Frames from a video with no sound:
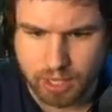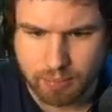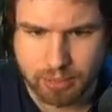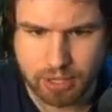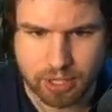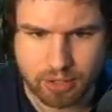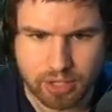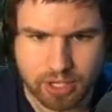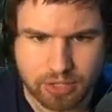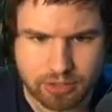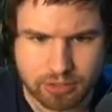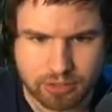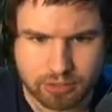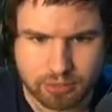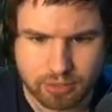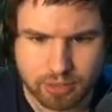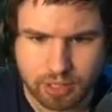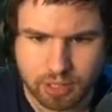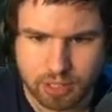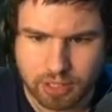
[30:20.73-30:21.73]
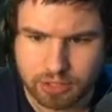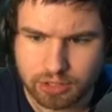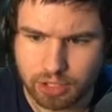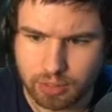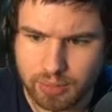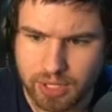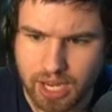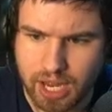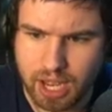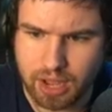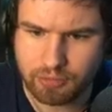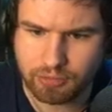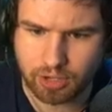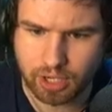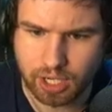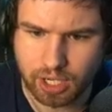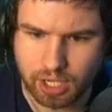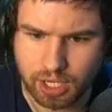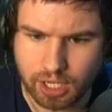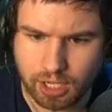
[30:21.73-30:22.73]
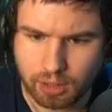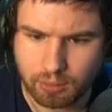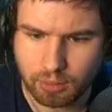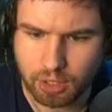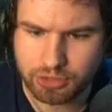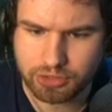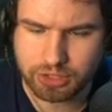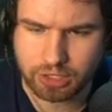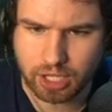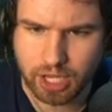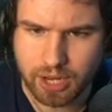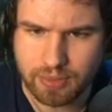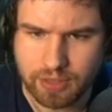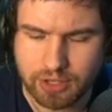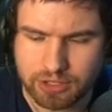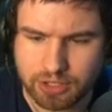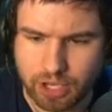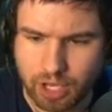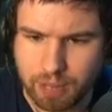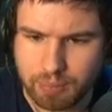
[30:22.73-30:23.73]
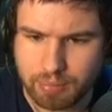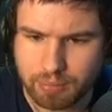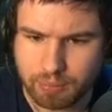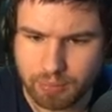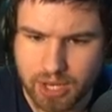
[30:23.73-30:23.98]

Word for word: But here it is. So we have our... Let's line this up.